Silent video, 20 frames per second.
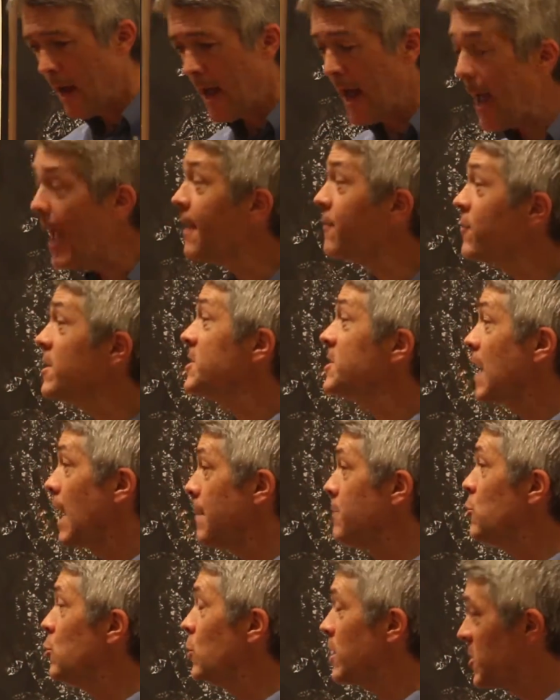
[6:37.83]
Every
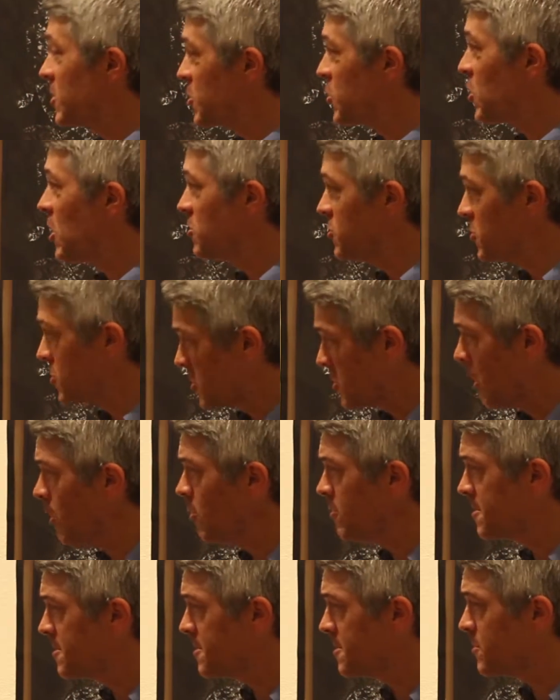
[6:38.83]
time you exchange
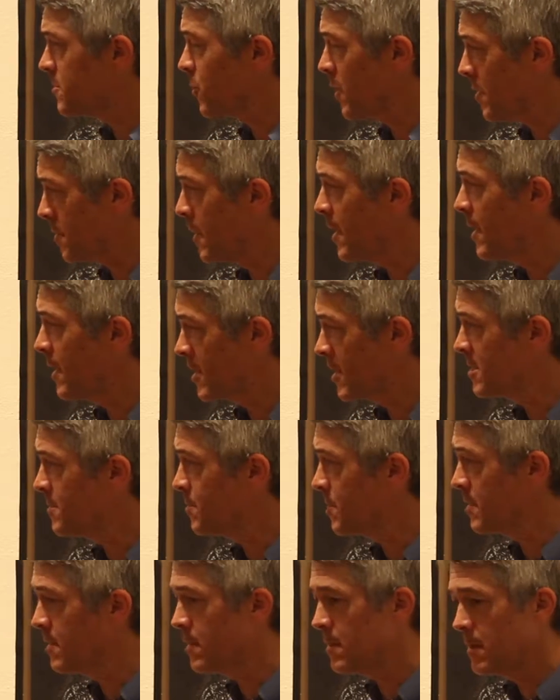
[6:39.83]
toasts with my
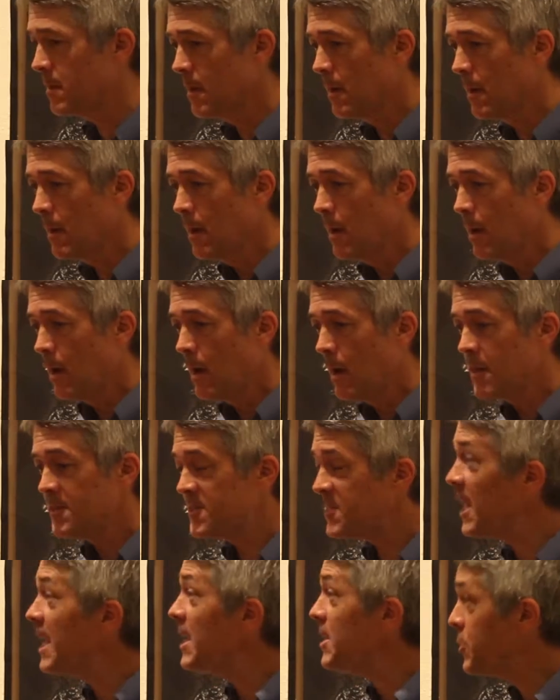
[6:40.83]
husband,
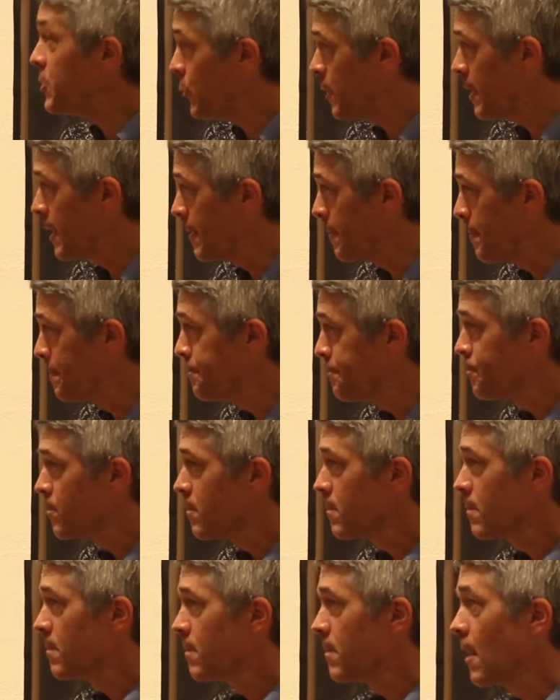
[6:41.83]
say to him,
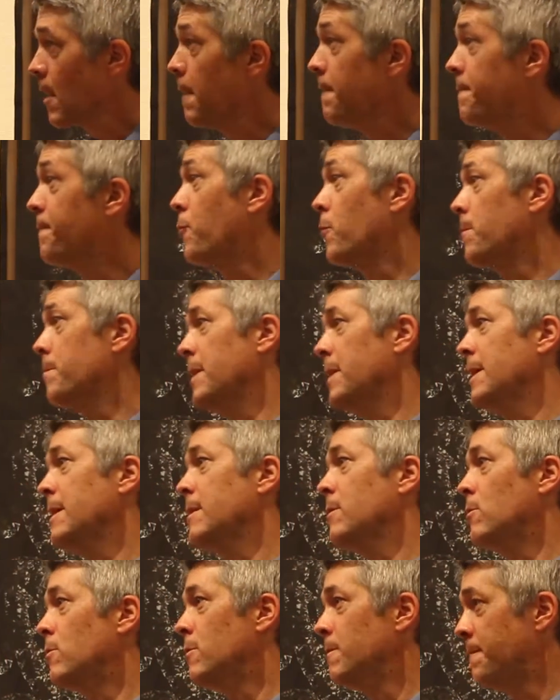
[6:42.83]
'For me,
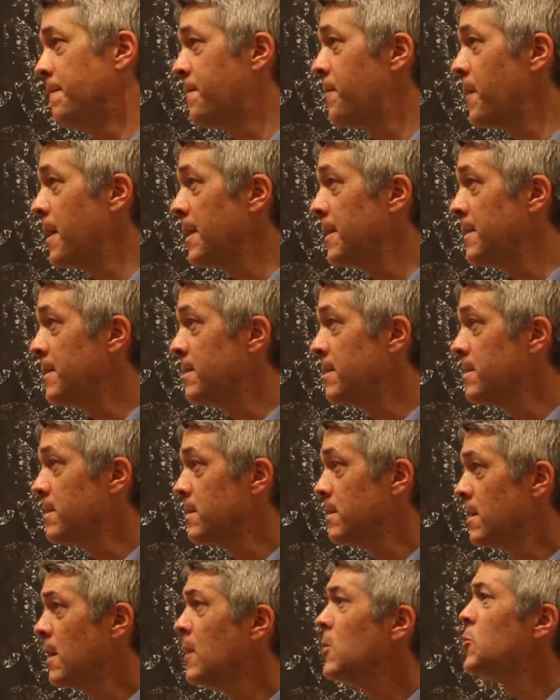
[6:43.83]
old friend,
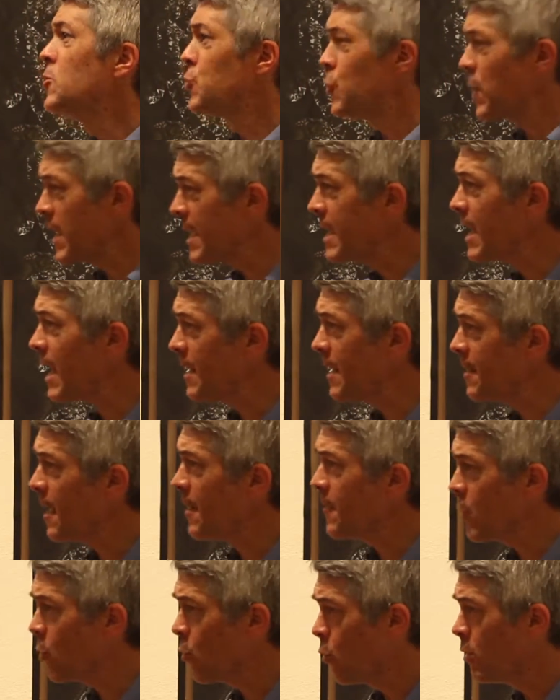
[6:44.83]
drink
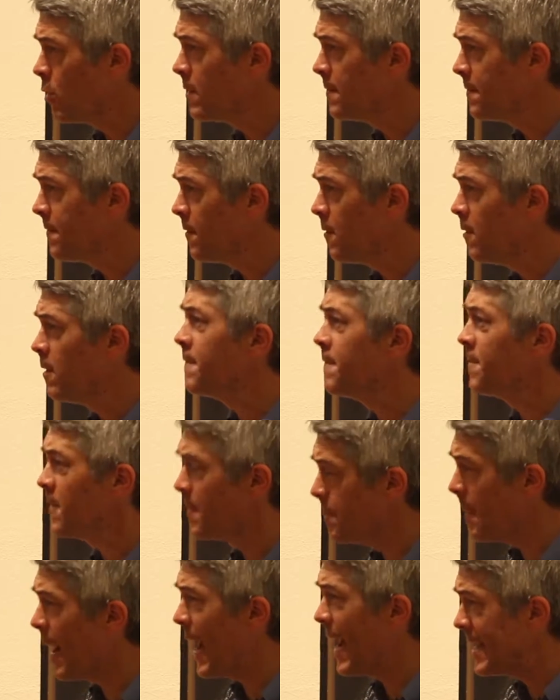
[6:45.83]
another hornful for
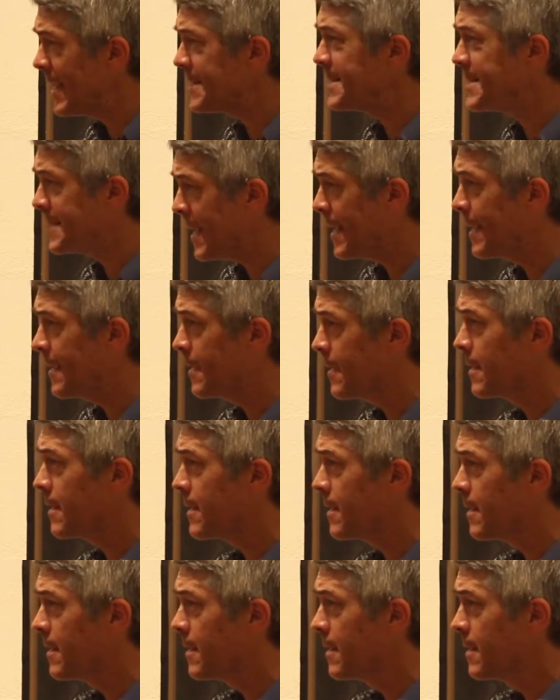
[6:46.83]
my
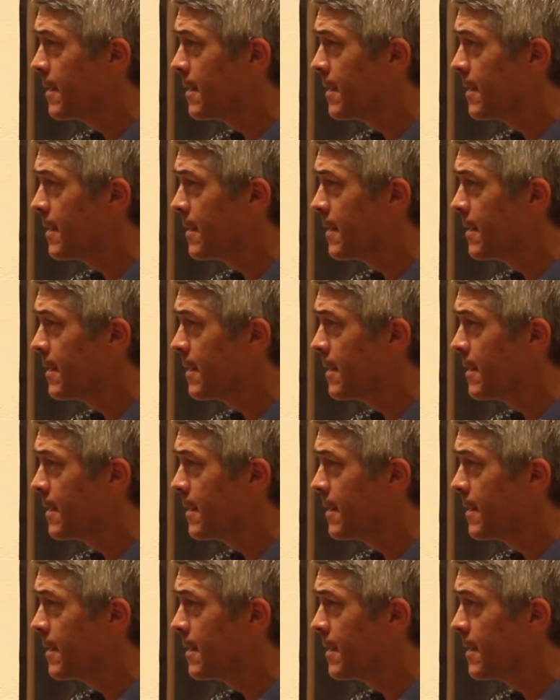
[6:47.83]
sake.'"